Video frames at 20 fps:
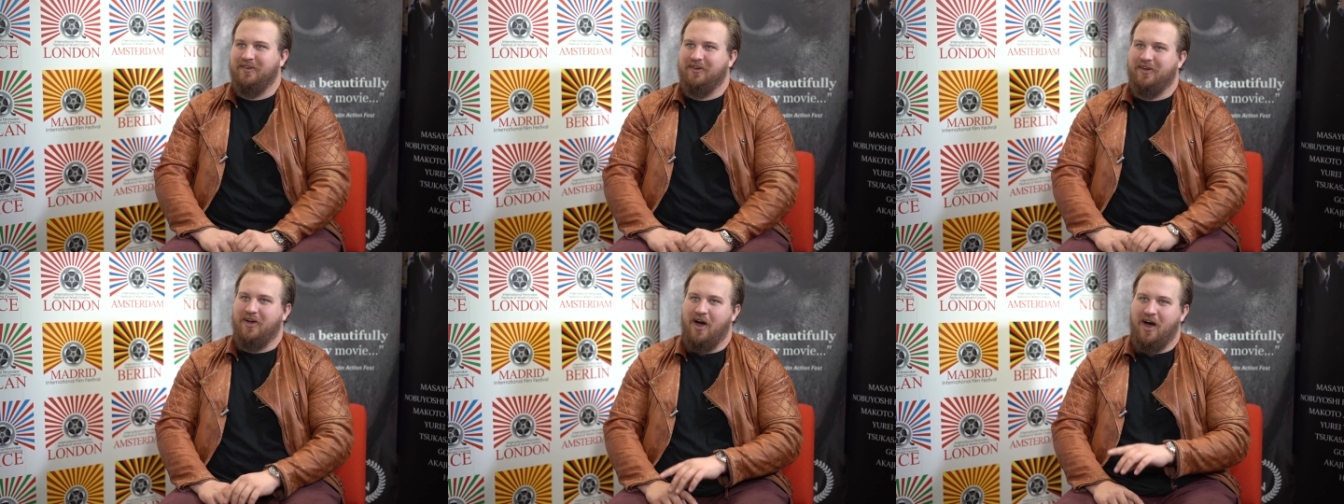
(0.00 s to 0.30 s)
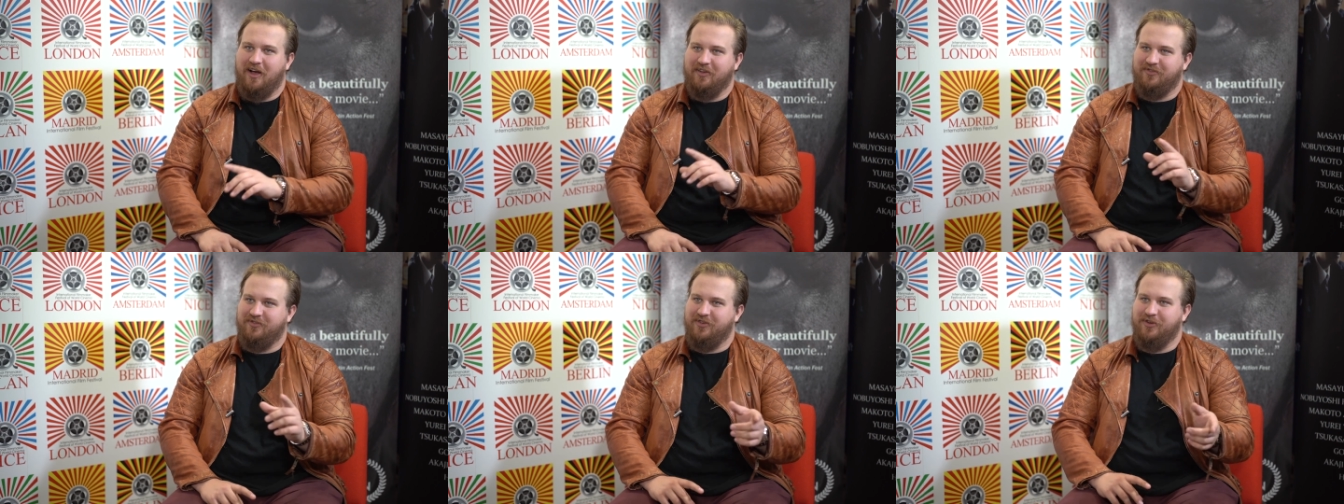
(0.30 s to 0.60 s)

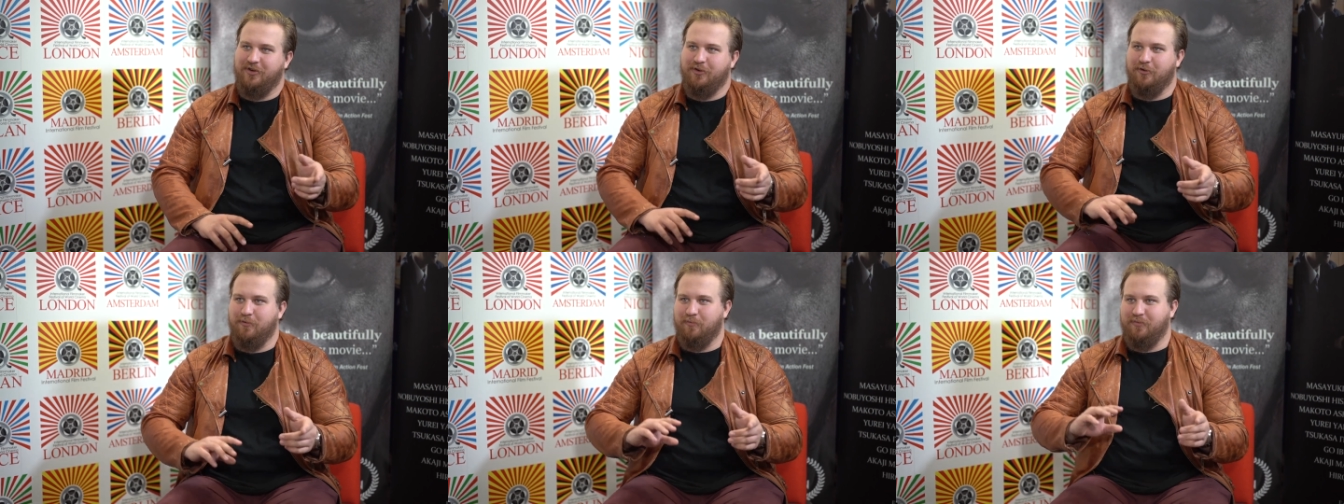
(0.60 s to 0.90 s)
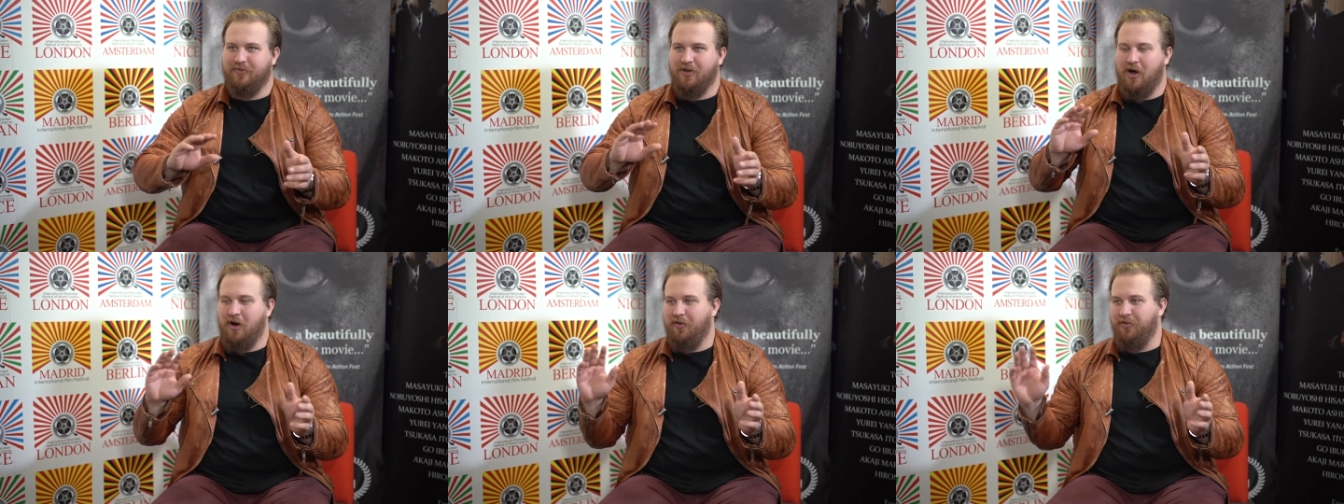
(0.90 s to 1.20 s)

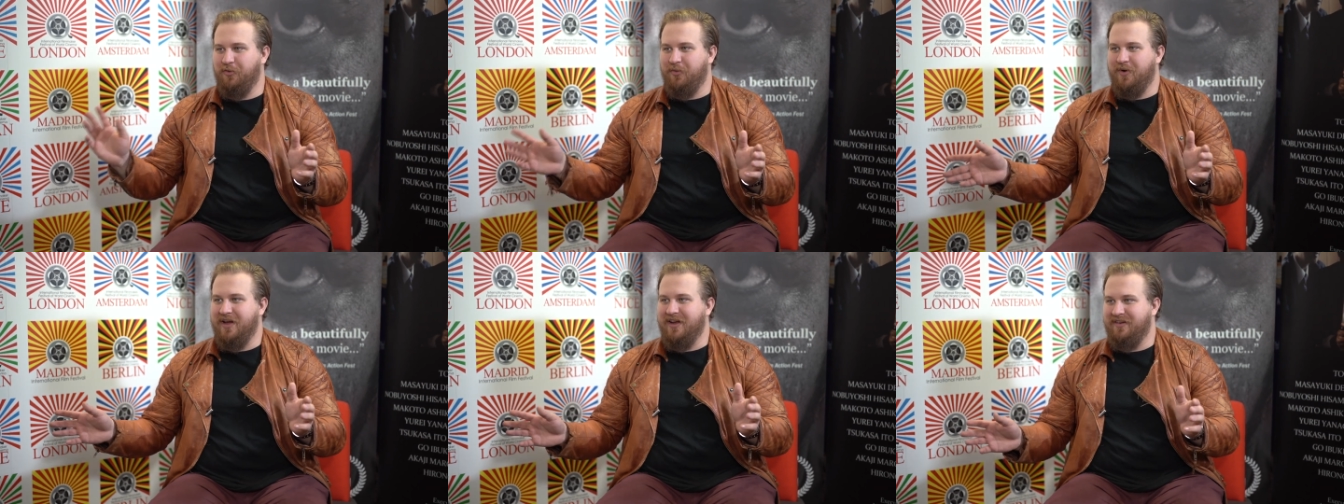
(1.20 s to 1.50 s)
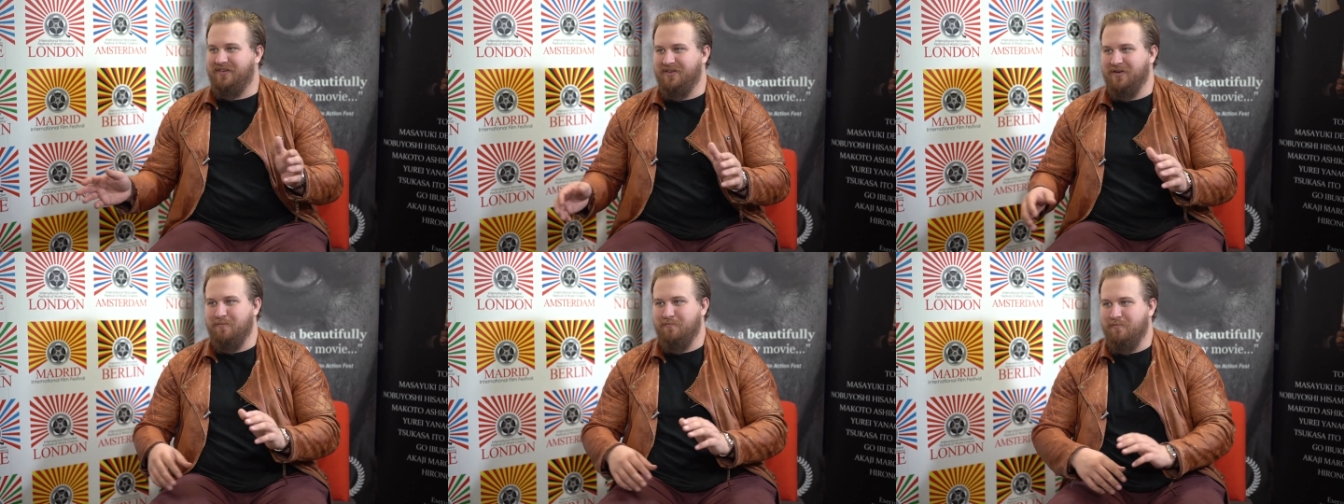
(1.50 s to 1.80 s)
costumes all the way
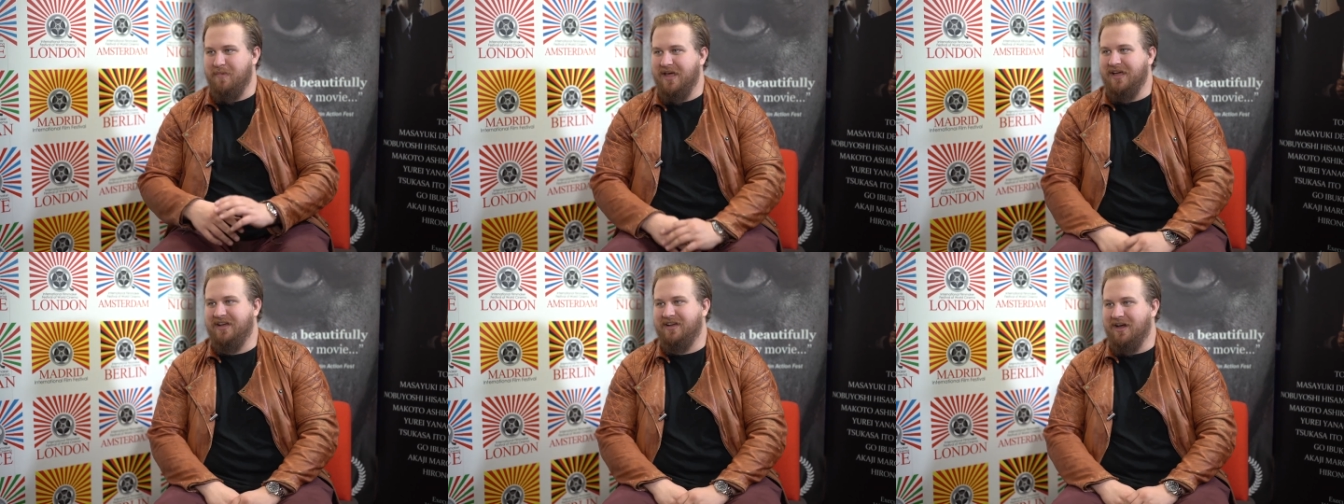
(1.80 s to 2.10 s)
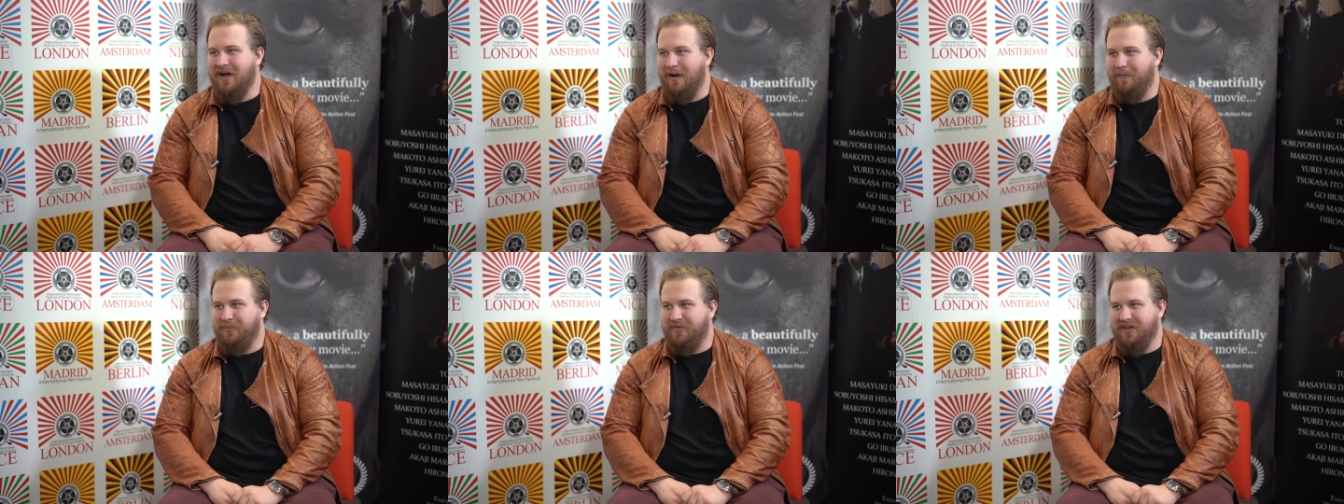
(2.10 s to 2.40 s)
to
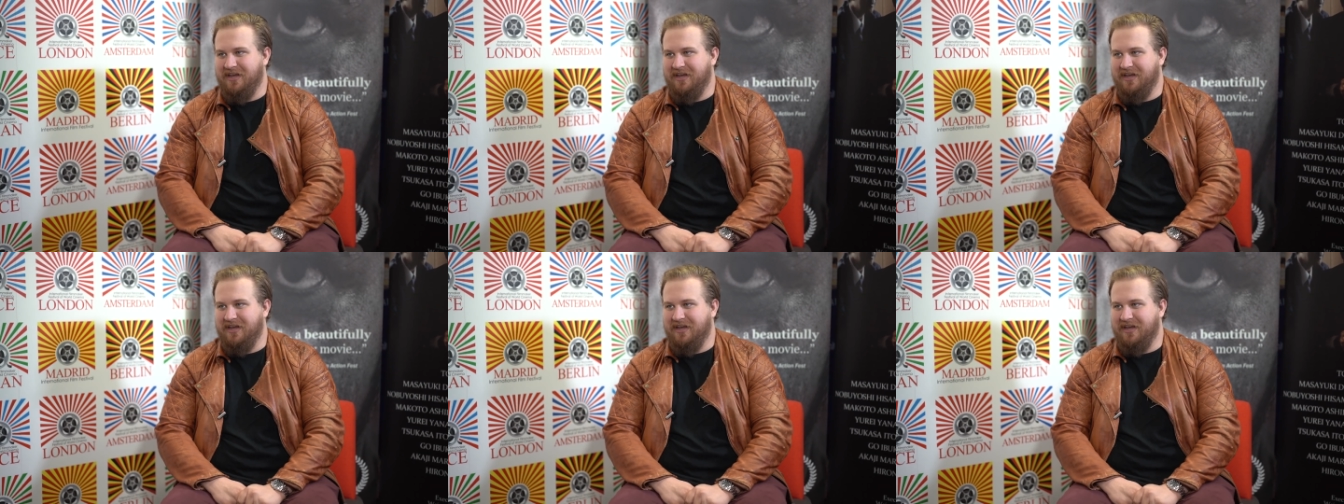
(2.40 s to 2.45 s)
makeup